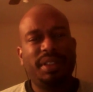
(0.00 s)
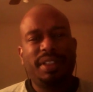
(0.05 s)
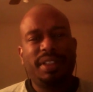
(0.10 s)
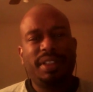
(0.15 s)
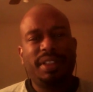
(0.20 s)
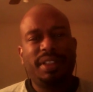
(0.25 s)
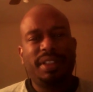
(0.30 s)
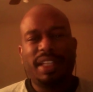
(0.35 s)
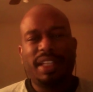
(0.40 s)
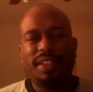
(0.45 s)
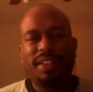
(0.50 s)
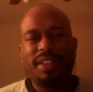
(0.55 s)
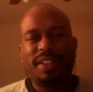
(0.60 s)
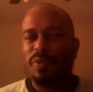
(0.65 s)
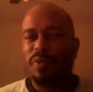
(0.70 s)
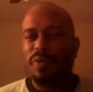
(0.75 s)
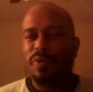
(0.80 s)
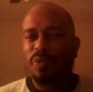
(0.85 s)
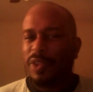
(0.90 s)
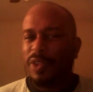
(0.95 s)
I
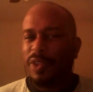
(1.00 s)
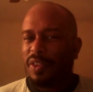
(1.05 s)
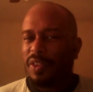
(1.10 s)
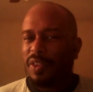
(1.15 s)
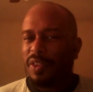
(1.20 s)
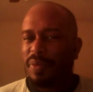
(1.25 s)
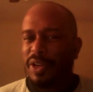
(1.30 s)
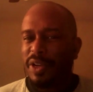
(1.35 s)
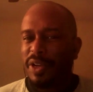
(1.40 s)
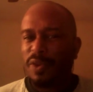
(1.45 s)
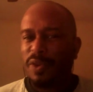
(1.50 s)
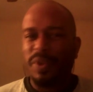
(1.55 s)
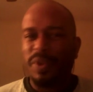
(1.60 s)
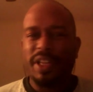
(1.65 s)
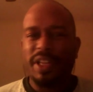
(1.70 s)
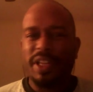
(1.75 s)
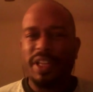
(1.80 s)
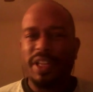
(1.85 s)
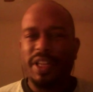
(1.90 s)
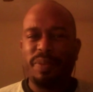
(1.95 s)
think with the belt or
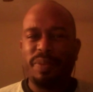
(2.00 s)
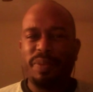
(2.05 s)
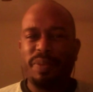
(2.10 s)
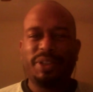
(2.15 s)
without the